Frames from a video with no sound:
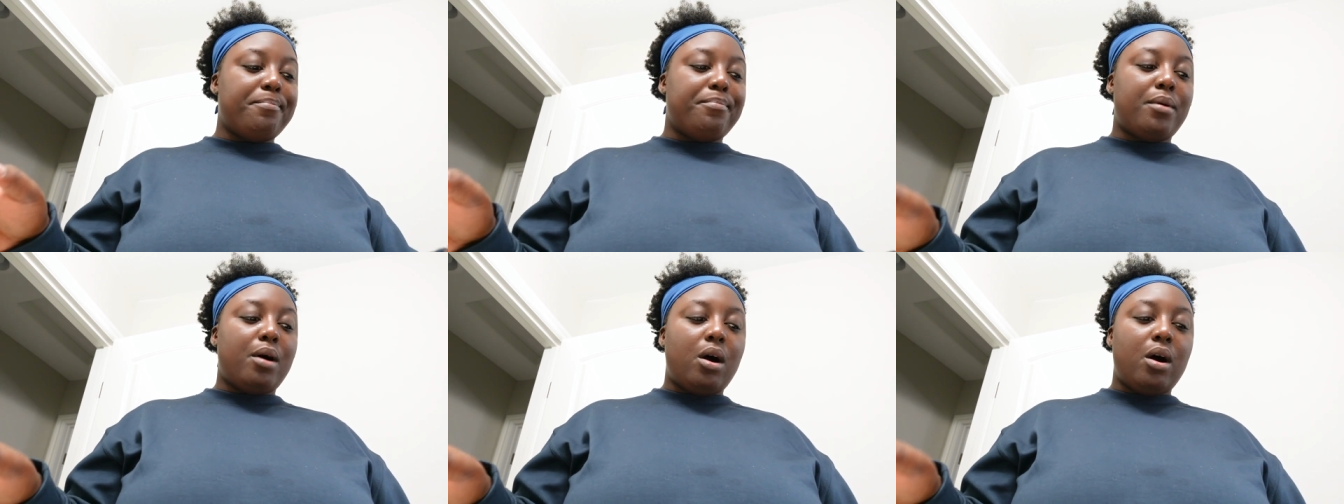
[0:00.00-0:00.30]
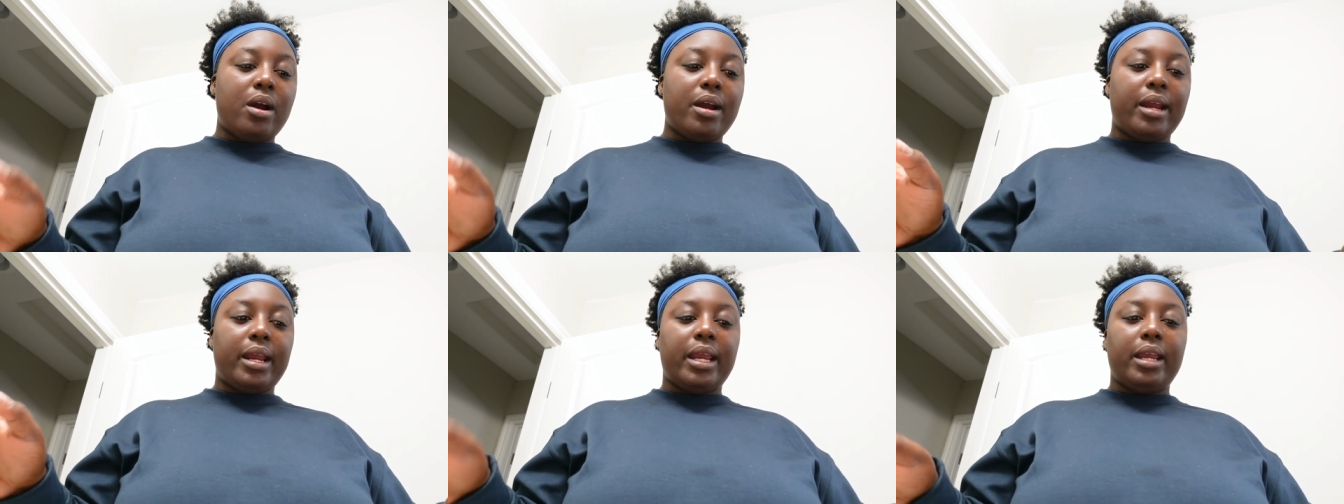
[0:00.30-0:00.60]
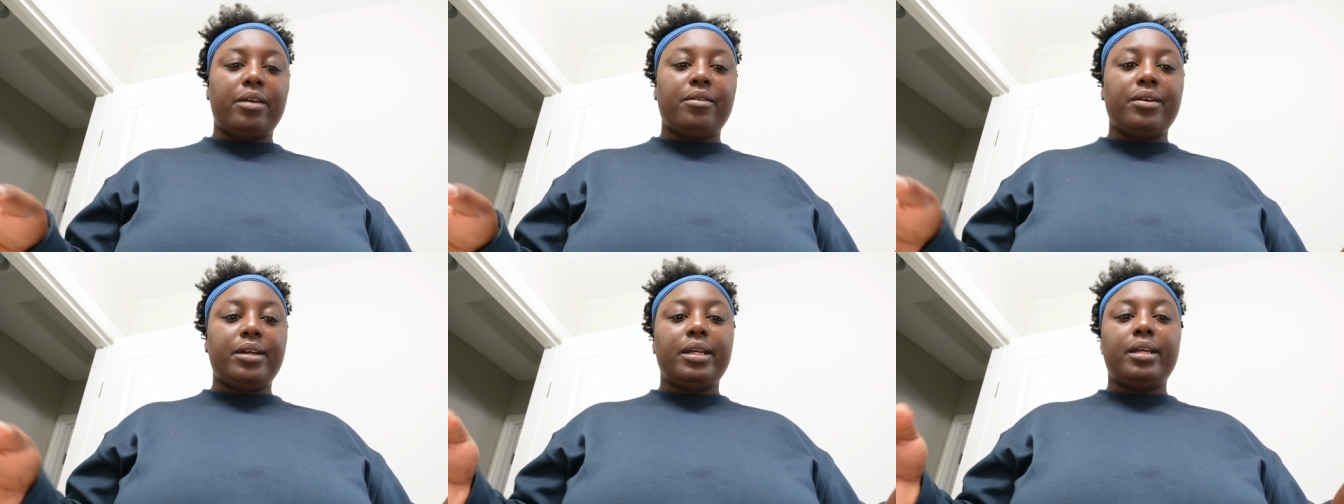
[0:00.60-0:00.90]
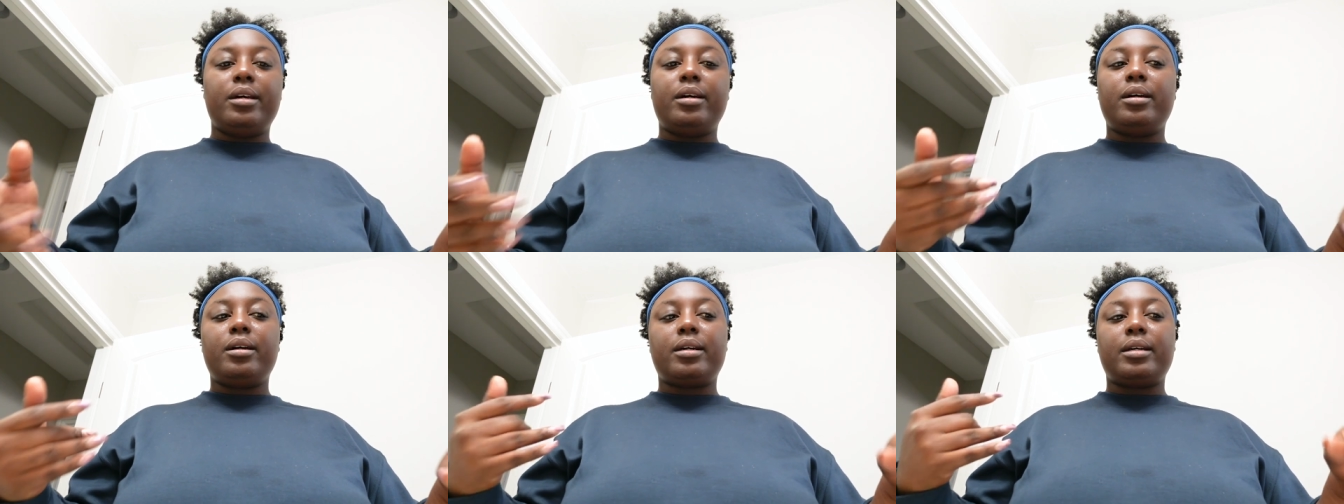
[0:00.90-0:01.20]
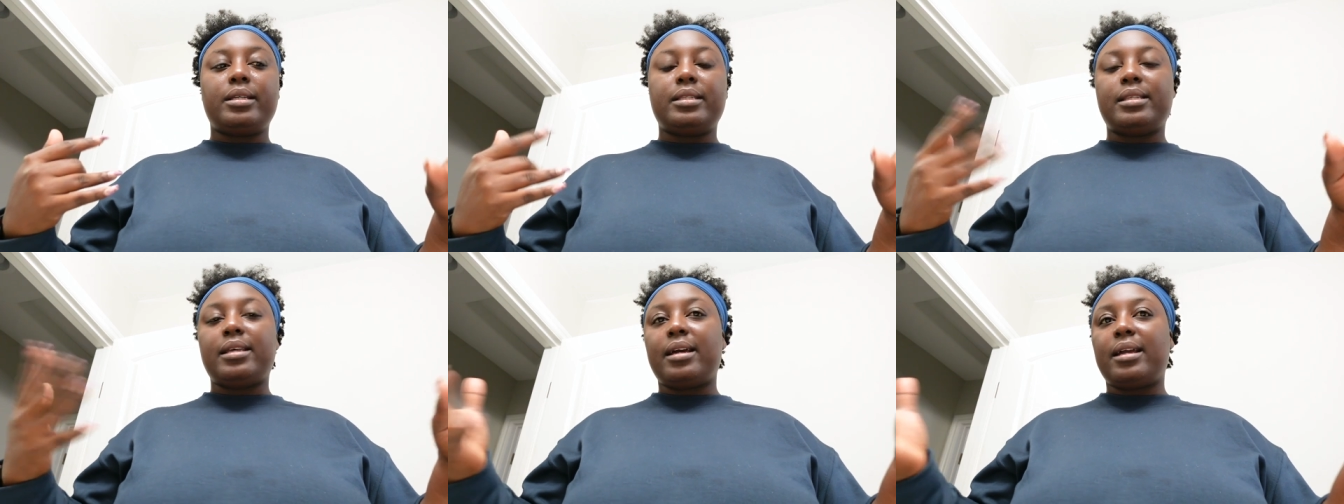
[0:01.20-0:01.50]
bar area
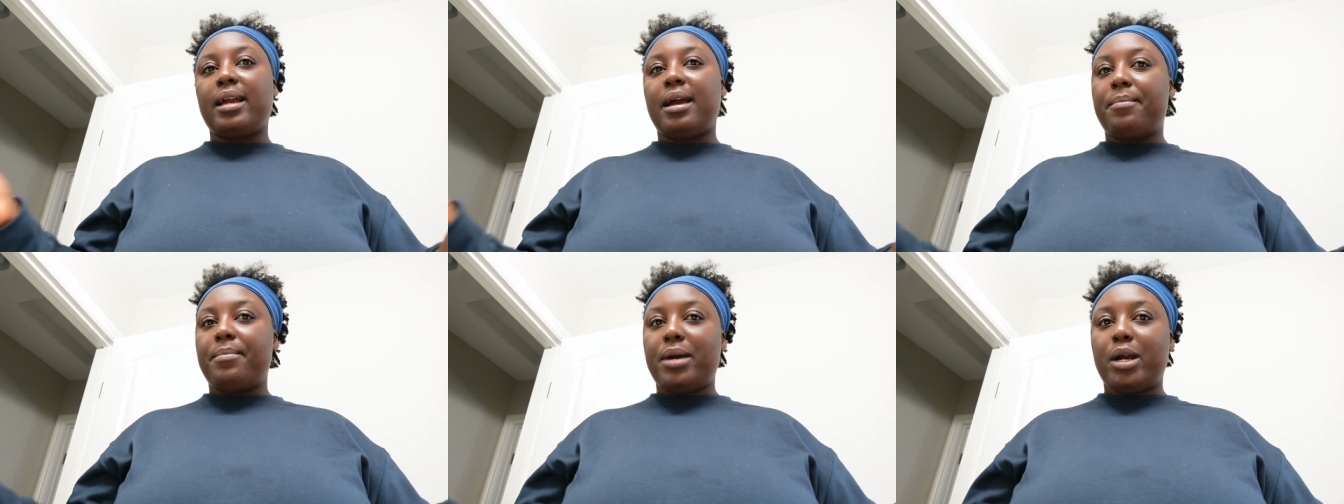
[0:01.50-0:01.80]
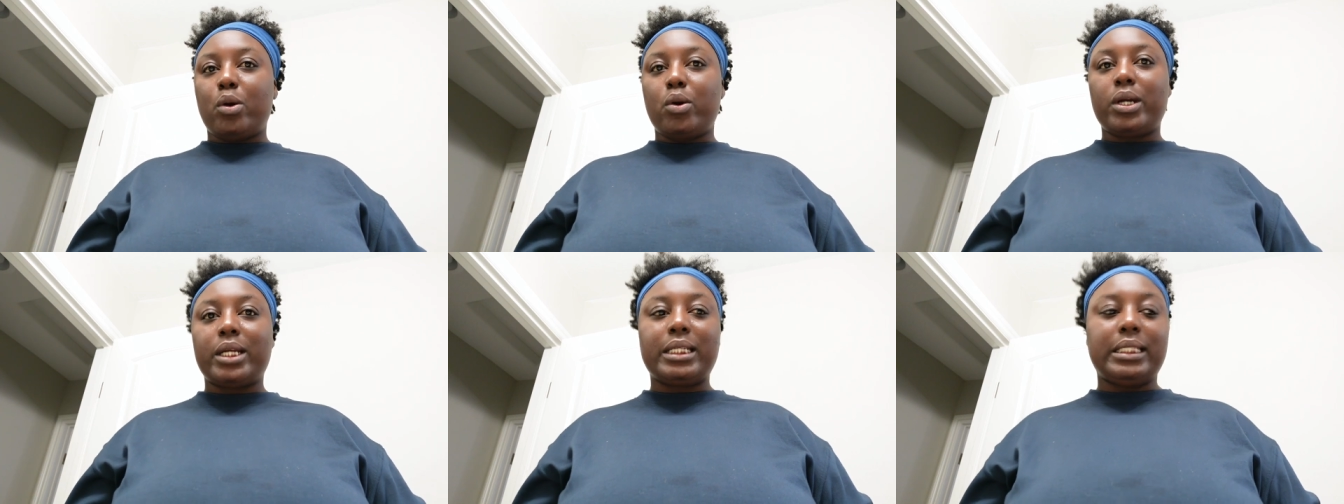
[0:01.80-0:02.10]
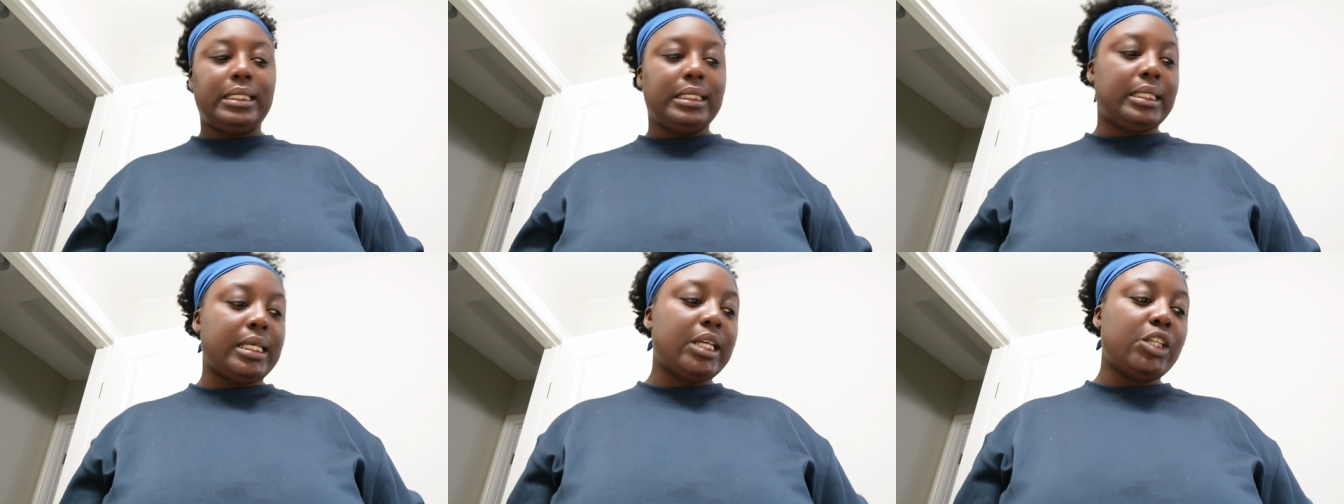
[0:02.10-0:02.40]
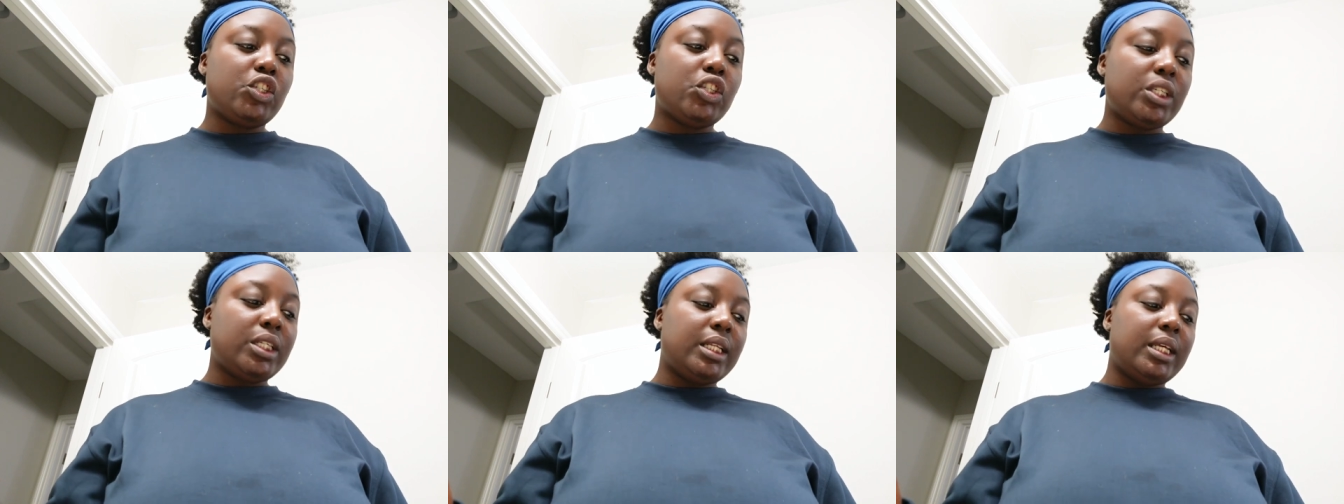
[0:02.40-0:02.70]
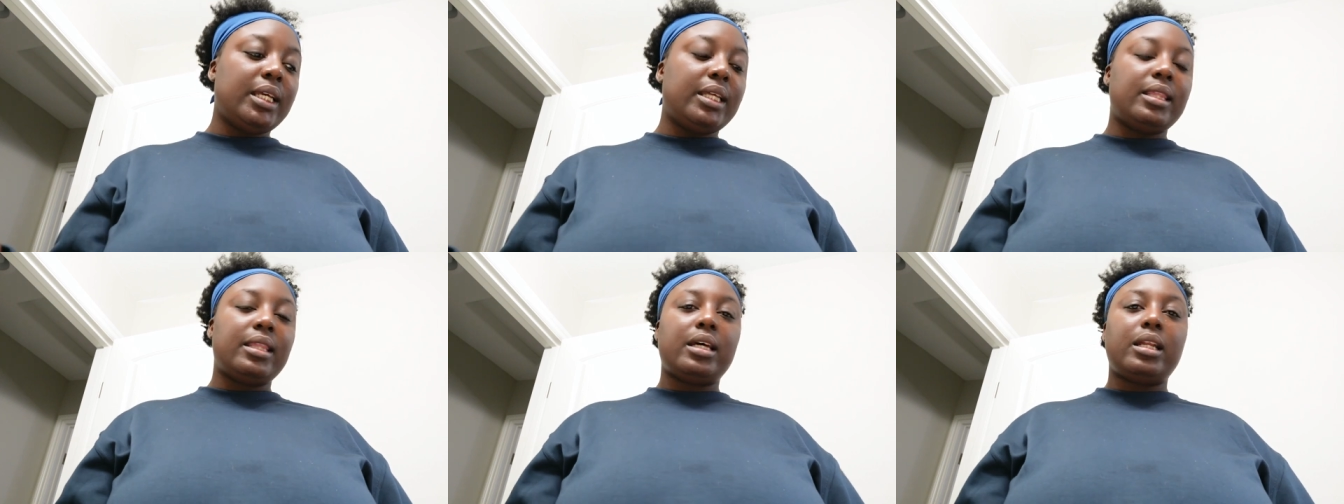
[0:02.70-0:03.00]
because I got my organization
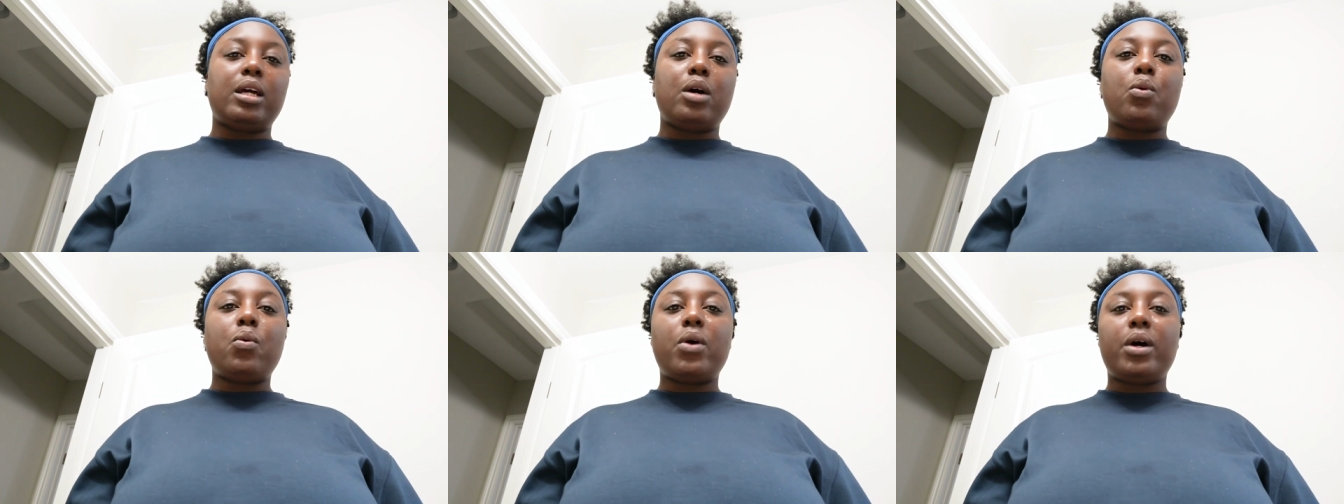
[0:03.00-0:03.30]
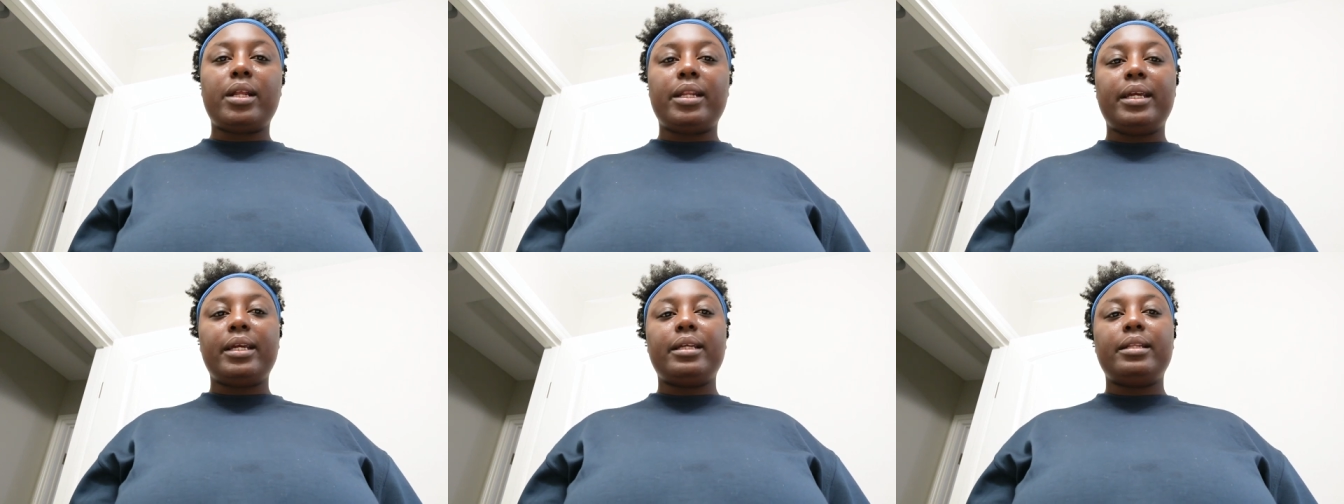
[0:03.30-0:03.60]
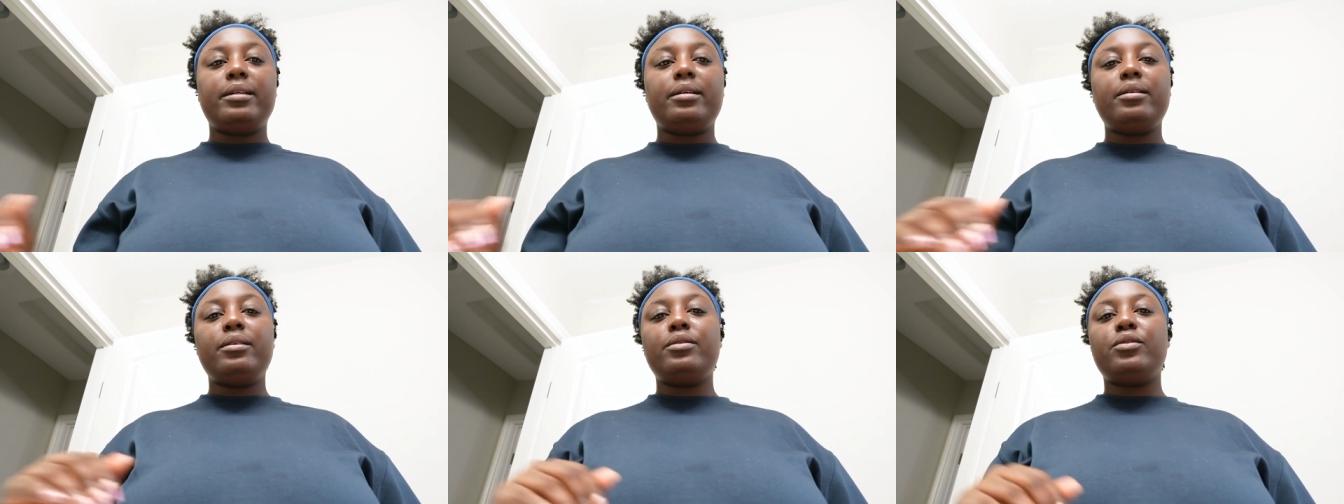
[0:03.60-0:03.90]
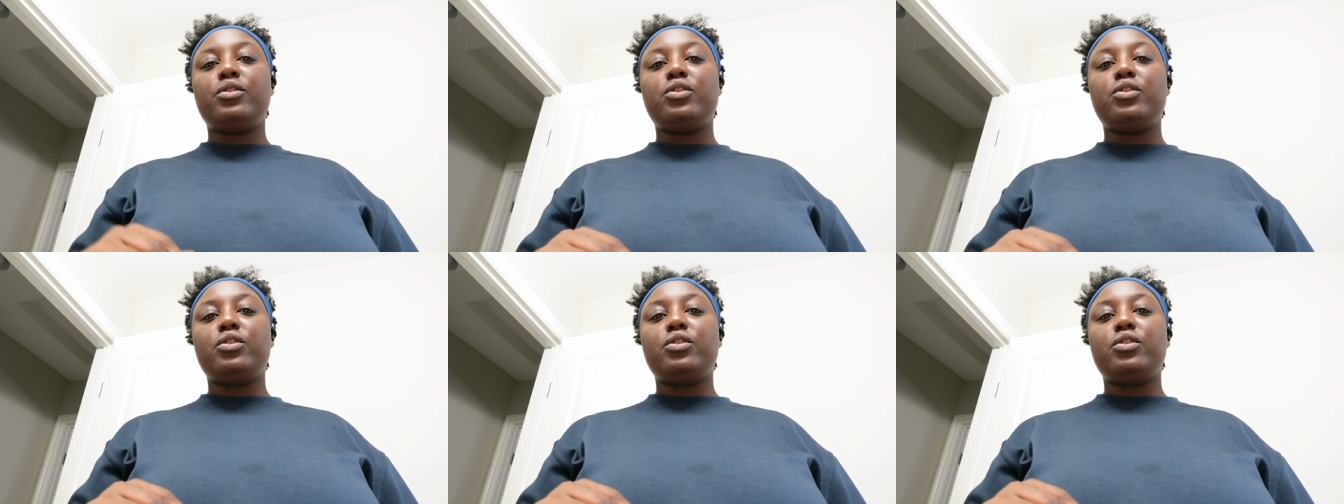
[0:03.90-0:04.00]
in that I wanted